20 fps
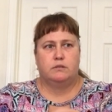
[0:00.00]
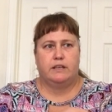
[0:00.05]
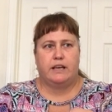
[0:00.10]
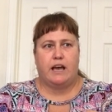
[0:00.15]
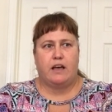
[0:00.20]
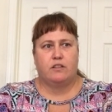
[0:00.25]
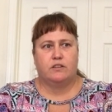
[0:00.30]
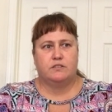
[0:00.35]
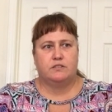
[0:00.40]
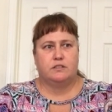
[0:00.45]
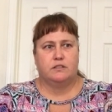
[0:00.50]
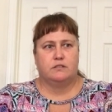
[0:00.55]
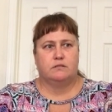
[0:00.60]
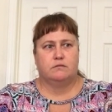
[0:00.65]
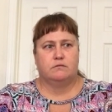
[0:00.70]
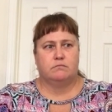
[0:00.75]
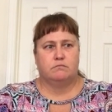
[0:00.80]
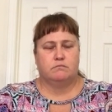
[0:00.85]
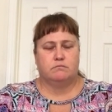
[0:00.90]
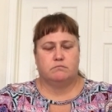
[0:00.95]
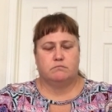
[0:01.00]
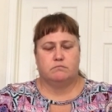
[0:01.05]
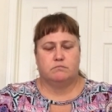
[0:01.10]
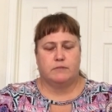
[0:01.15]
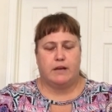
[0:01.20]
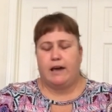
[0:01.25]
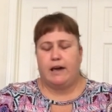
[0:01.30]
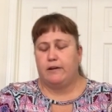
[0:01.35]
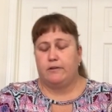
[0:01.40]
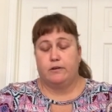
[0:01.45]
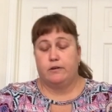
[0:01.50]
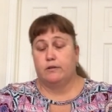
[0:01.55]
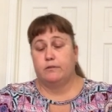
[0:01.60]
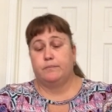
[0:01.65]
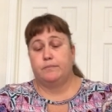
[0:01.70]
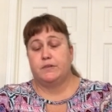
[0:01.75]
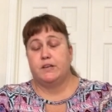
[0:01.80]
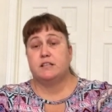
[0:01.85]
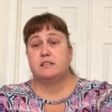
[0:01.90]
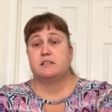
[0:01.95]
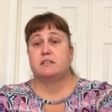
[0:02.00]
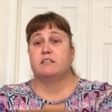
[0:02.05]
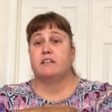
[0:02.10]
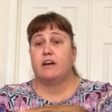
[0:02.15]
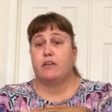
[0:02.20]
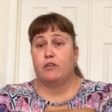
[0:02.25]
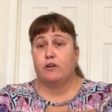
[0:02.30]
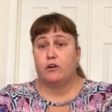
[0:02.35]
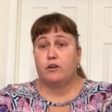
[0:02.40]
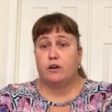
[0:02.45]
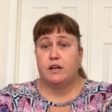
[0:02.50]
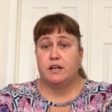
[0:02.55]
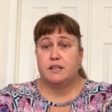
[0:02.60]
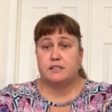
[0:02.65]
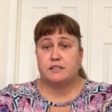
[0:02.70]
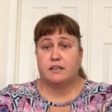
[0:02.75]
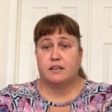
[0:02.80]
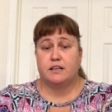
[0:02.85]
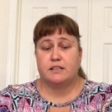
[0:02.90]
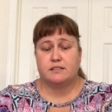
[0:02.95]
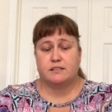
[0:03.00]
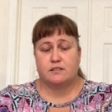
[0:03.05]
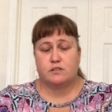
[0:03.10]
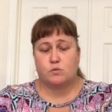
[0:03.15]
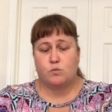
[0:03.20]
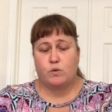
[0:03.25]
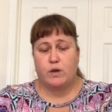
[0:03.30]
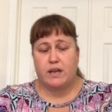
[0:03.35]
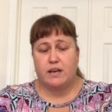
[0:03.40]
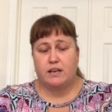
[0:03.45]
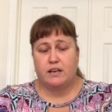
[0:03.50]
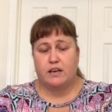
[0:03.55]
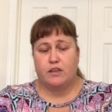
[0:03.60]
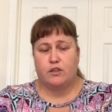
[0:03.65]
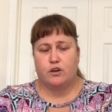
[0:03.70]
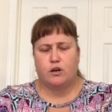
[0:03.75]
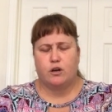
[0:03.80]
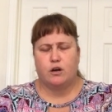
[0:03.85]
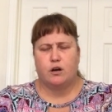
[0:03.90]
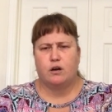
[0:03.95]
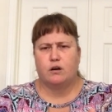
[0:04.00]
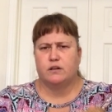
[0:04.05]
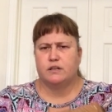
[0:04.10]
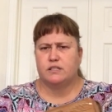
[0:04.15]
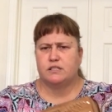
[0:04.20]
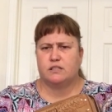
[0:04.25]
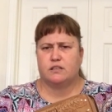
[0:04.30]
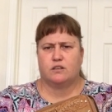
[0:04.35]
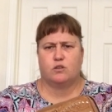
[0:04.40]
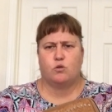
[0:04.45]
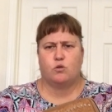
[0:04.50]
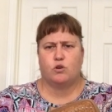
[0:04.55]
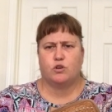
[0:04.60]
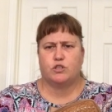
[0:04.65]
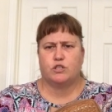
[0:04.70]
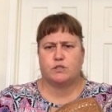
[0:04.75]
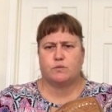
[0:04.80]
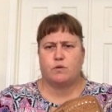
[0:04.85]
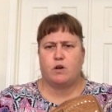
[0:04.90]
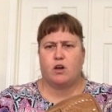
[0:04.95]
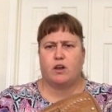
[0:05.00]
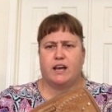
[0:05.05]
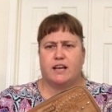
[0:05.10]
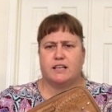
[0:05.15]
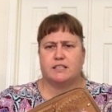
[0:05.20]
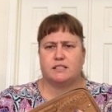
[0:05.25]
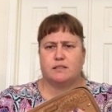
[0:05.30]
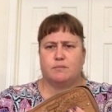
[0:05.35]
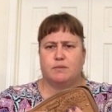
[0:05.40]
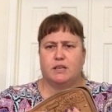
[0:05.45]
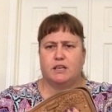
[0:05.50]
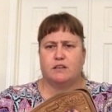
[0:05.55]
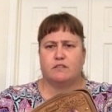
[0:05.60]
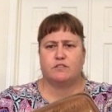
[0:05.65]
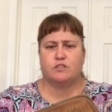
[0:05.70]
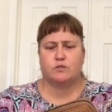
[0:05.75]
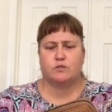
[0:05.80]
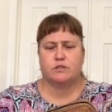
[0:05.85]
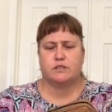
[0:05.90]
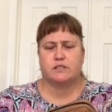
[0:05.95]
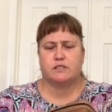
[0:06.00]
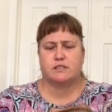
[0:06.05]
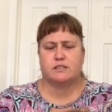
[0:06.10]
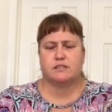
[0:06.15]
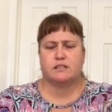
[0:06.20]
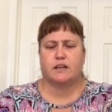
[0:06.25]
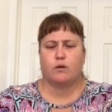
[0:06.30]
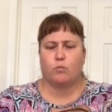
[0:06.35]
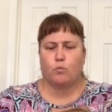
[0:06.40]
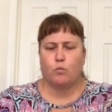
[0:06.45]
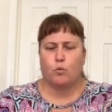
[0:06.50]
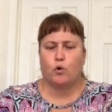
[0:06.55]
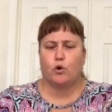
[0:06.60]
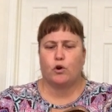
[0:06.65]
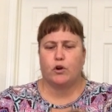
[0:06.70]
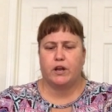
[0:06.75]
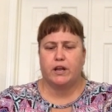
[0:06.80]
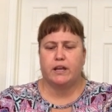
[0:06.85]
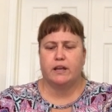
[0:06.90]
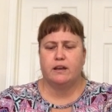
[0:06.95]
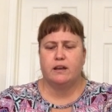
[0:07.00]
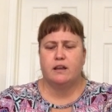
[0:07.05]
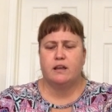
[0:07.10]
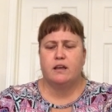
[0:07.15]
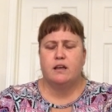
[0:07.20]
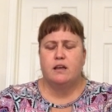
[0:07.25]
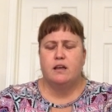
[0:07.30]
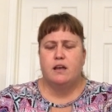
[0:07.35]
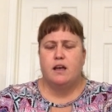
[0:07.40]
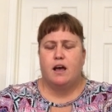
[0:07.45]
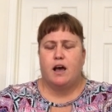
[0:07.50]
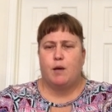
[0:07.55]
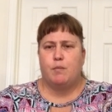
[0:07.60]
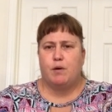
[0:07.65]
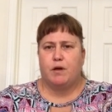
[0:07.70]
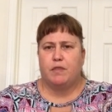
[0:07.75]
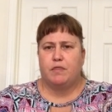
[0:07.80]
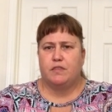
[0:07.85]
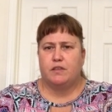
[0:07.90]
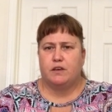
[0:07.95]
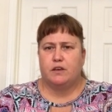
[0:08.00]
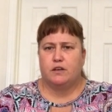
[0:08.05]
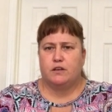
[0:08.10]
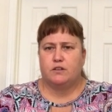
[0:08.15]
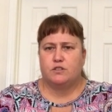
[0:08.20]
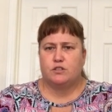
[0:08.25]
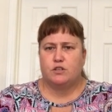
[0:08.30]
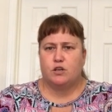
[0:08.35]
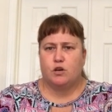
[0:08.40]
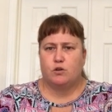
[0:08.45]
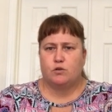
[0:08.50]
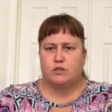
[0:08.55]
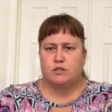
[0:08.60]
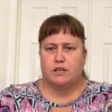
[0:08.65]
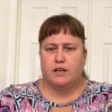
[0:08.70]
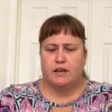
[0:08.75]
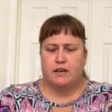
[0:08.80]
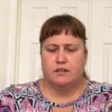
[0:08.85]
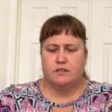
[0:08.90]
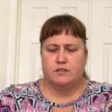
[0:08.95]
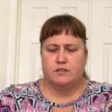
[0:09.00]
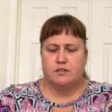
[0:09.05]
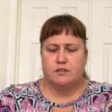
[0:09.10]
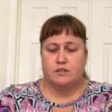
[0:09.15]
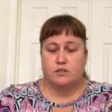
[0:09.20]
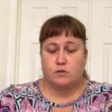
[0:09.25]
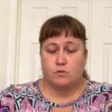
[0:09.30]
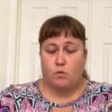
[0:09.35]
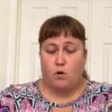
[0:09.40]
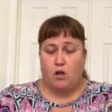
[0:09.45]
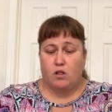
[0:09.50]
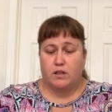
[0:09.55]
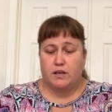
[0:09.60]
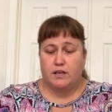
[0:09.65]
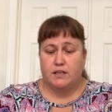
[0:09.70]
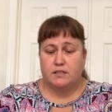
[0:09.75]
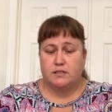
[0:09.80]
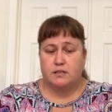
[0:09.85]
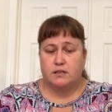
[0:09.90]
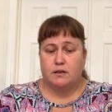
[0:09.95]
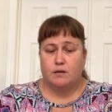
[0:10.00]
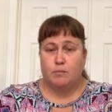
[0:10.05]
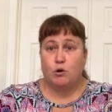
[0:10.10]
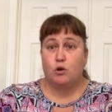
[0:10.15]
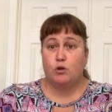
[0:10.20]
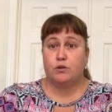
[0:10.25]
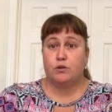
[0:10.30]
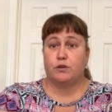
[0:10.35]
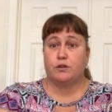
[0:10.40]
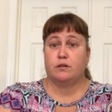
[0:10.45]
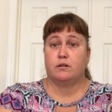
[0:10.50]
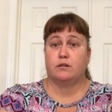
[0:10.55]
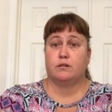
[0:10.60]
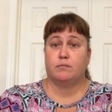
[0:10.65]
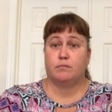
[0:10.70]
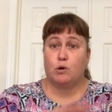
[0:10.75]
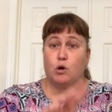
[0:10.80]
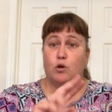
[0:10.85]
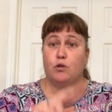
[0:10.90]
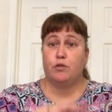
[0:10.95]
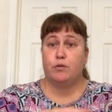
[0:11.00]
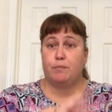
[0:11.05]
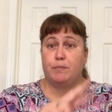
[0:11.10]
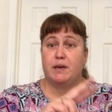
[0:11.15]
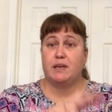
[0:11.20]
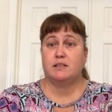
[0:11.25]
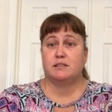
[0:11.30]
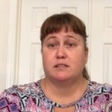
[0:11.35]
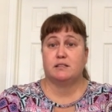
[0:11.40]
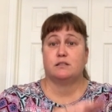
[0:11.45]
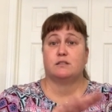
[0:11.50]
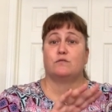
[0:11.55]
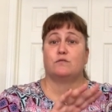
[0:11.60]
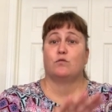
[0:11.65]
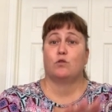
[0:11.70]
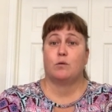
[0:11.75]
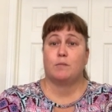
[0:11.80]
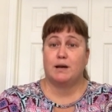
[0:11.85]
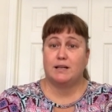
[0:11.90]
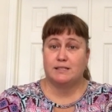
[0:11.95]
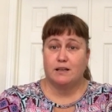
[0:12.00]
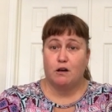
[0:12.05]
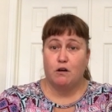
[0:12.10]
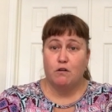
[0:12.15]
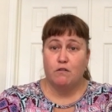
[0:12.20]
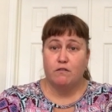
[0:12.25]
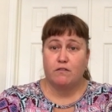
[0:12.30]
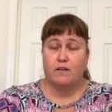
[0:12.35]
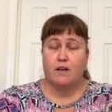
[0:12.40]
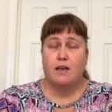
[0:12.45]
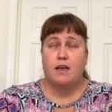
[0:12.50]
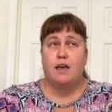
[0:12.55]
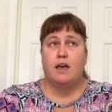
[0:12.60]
Gallatin, I don't know. It's leather. It's a nice suede leather. Oh, it's a gorgeous wallet. It has some give to it because it's like worn in. I bought the tote and this wallet, both both pieces for myself